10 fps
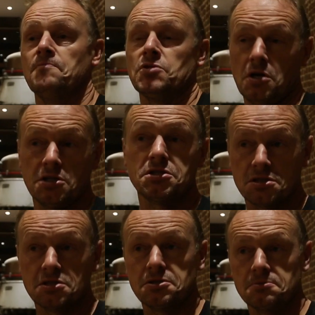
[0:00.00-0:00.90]
So
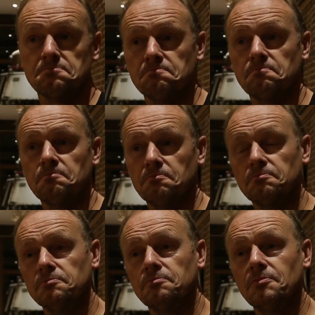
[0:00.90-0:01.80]
it's
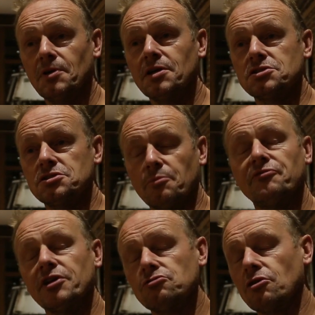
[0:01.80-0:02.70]

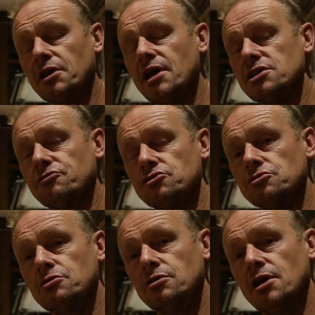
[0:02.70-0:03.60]
something to organize for sure.